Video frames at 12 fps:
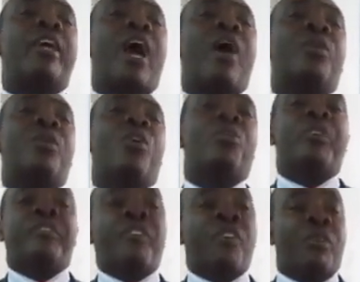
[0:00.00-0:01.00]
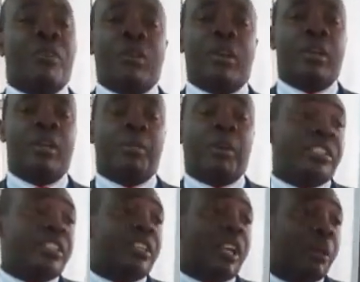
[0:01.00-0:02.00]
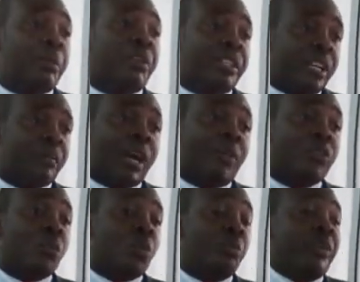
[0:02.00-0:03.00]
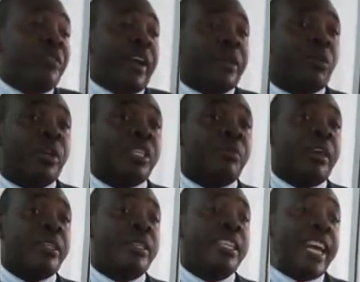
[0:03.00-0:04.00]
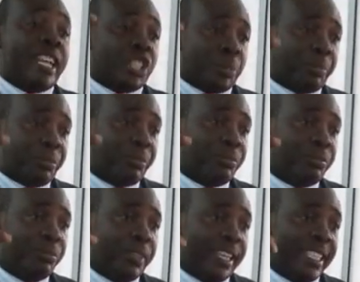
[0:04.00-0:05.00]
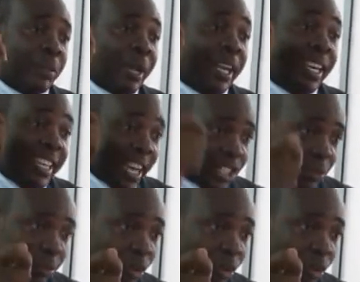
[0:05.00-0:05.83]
I wouldn't hold brief for the politician. I'm a politician, but I wouldn't hold brief for it because it's about leadership. It's about leadership.